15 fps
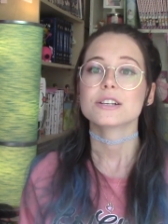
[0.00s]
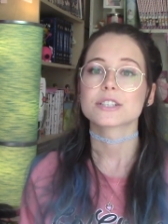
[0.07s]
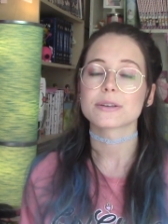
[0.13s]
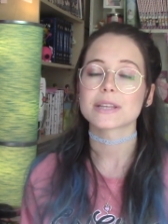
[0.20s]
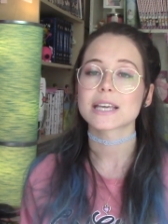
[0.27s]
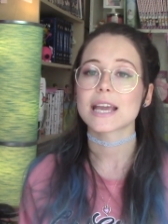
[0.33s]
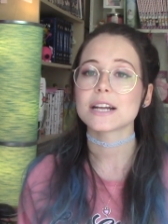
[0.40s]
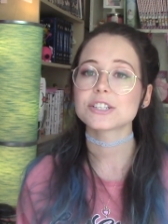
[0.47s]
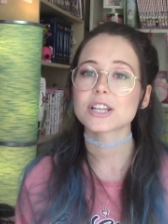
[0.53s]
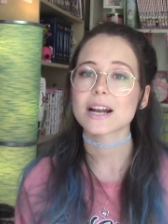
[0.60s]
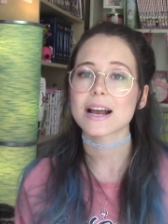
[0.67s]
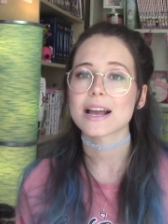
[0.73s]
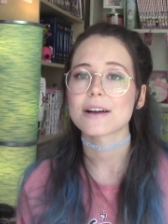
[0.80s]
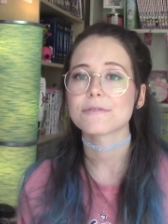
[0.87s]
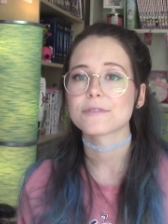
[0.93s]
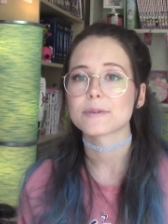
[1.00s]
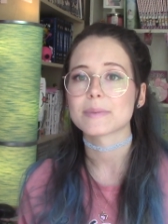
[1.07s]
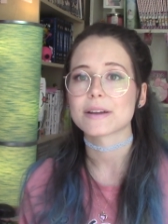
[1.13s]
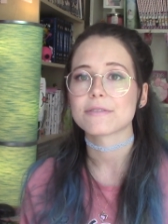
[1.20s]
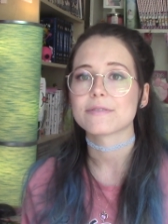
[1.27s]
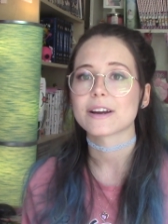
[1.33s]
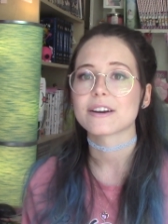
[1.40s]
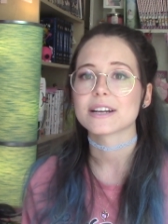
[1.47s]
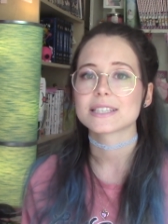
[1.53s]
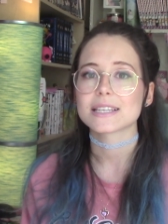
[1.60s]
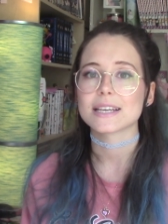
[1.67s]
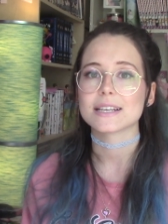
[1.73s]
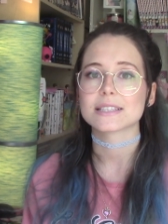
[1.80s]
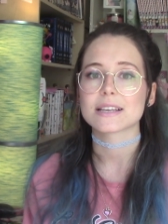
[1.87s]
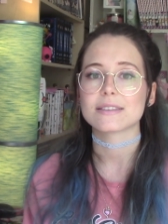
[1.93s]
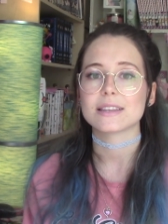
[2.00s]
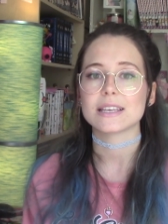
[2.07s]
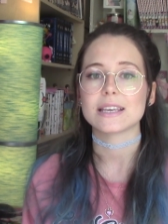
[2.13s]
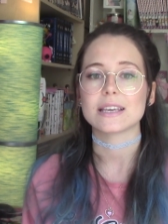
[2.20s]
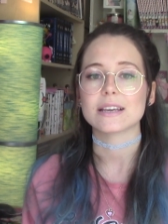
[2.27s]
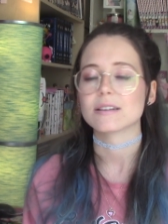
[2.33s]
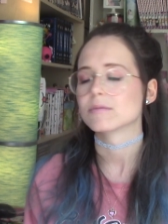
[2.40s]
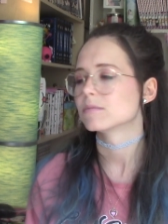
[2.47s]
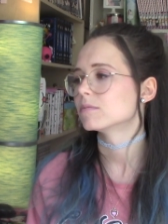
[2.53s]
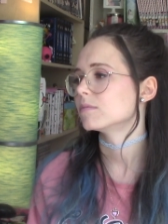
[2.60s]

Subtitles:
So the cage that I have for my ferrets is the...